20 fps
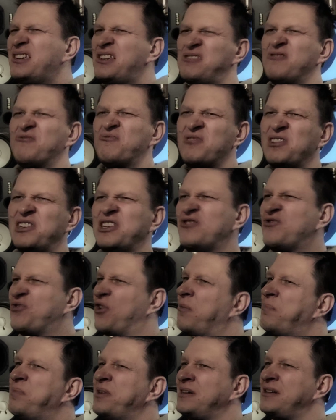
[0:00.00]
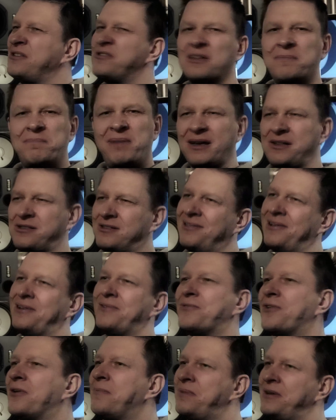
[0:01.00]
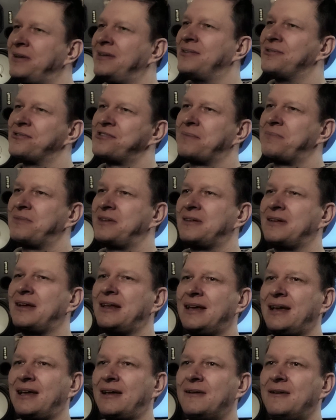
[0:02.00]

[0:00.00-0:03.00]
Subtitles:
Is it really dropping? Is the bass line dropping or something like that?